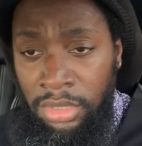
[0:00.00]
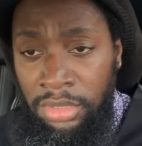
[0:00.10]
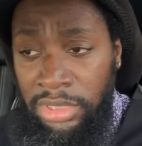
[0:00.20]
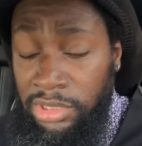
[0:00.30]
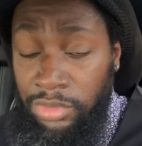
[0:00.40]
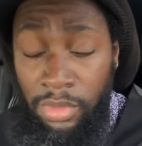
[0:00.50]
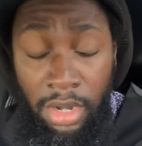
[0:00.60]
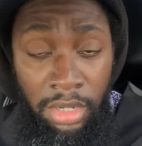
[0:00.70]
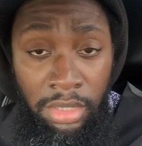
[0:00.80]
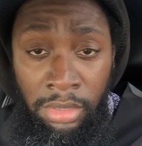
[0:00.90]
This is
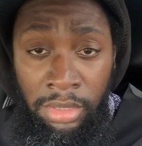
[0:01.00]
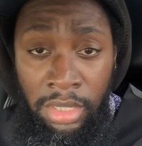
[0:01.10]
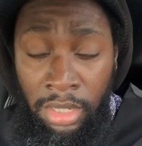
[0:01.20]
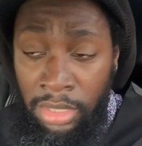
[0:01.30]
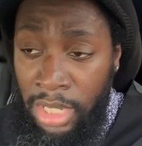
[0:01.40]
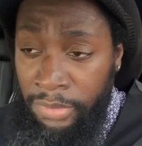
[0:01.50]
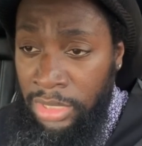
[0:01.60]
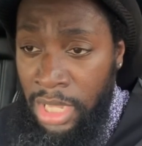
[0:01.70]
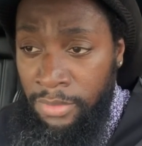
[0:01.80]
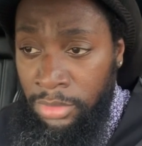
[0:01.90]
wrong on
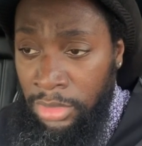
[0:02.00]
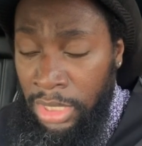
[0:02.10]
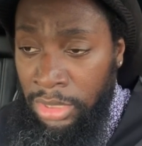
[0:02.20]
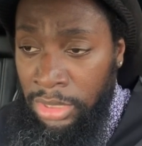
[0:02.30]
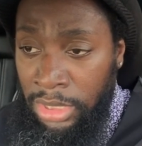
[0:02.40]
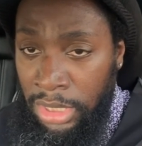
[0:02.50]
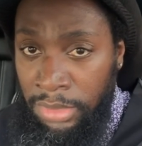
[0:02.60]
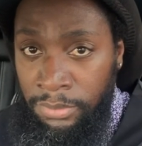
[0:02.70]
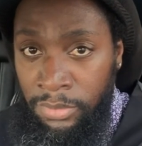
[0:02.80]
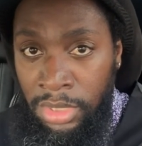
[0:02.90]
every level. And
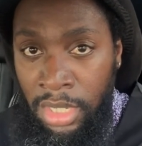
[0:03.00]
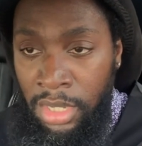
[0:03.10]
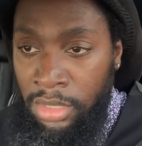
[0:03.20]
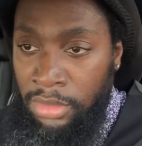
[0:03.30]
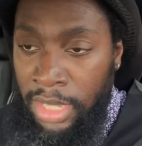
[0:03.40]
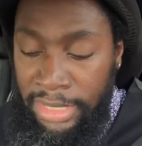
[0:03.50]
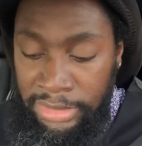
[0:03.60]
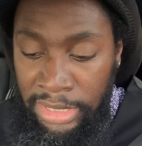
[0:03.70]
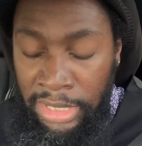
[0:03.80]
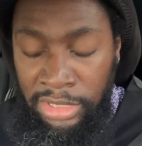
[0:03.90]
again, like I
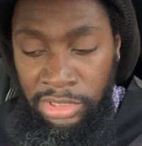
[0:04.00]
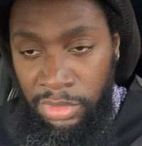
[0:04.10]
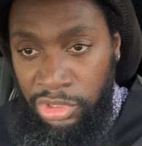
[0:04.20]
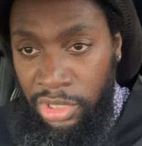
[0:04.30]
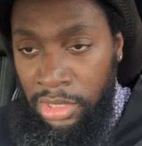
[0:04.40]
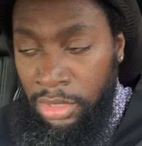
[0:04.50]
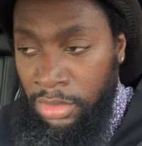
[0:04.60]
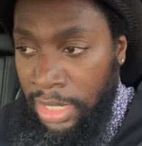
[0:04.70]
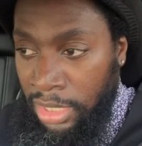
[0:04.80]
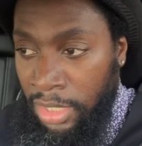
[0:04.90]
said, I just want y'all to
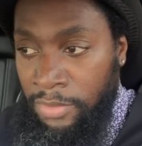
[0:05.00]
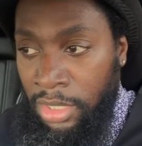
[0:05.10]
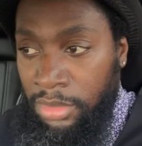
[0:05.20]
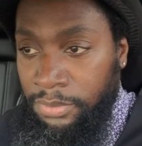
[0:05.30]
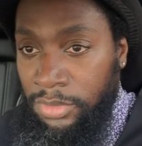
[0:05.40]
know that I love y'all.